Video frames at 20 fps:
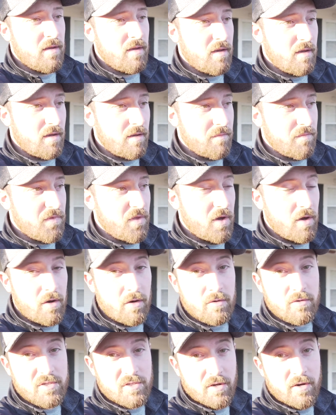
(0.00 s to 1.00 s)
The
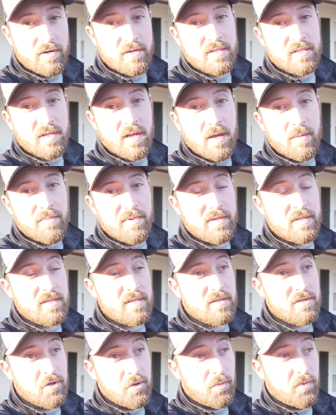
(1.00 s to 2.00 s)
auto start and stop is
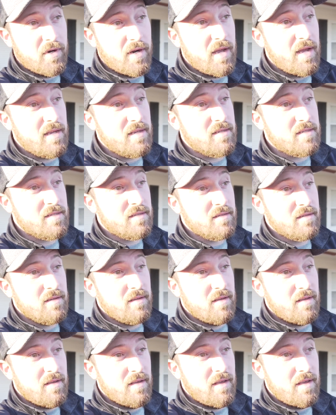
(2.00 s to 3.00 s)
super nice
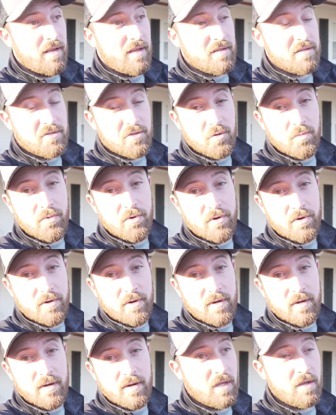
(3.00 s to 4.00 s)
and
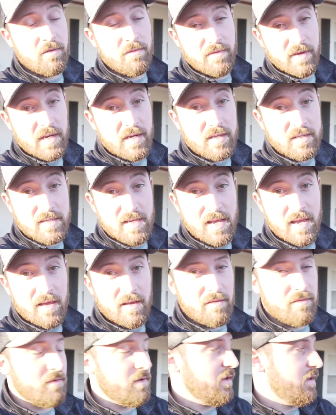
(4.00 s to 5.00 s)
super convenient to
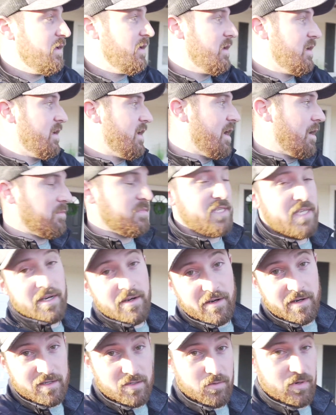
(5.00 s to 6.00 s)
have. I'm
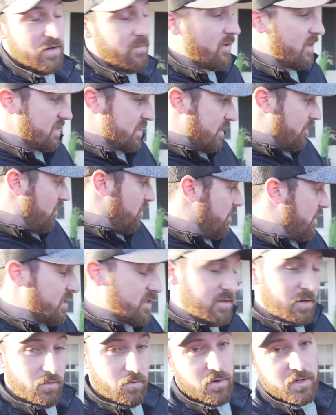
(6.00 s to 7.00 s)
serious whenever I say we might
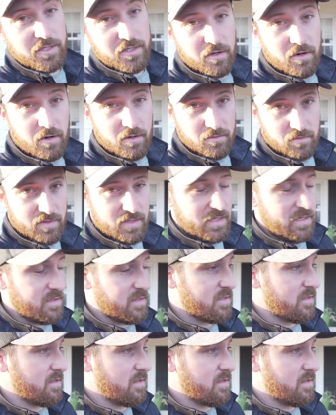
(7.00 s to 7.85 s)
start washing cars with this.